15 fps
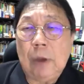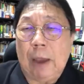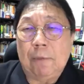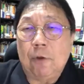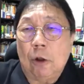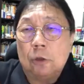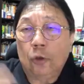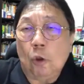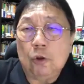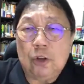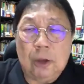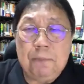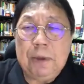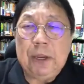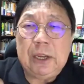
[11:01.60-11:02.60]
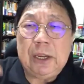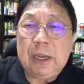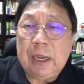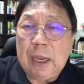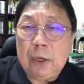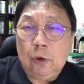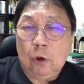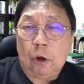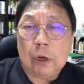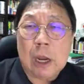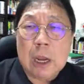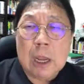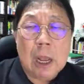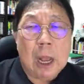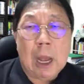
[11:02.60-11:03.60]
have got social media, you got
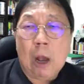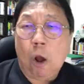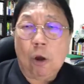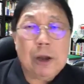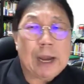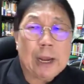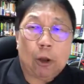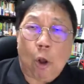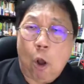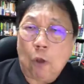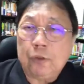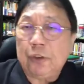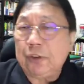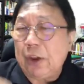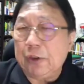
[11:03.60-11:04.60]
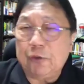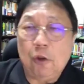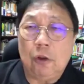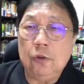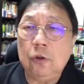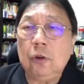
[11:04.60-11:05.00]
online courses and so on.